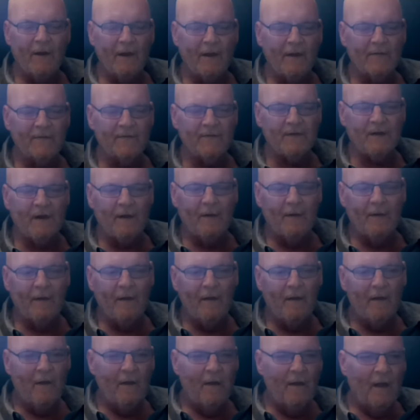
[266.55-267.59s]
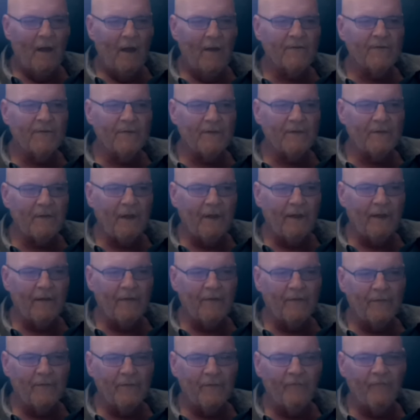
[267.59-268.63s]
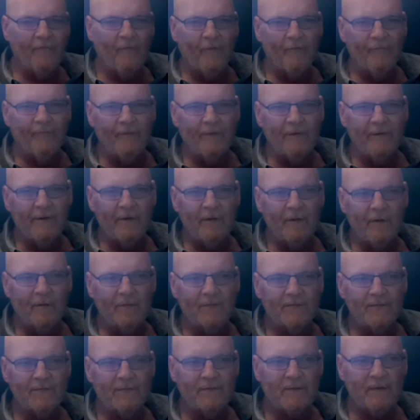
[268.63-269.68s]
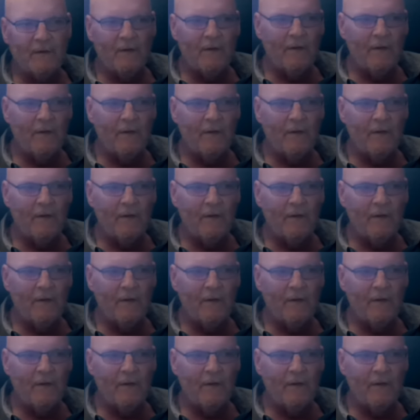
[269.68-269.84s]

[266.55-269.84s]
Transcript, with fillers: Like I said, I took three or four videos